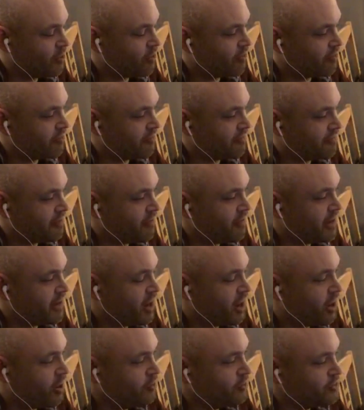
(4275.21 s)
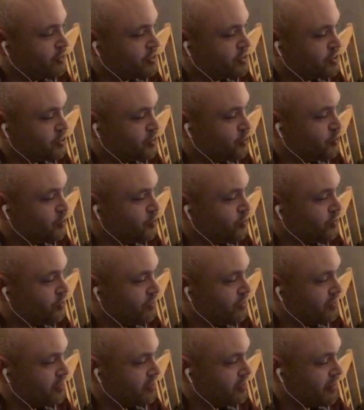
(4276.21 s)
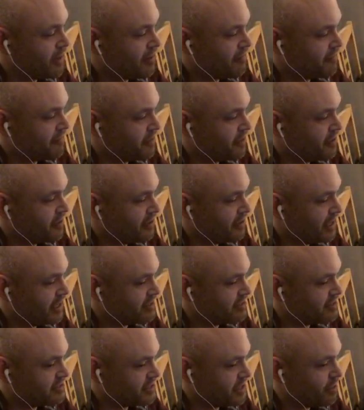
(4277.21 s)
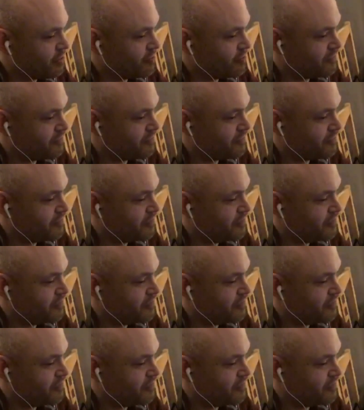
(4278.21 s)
got very close to the mafia itself.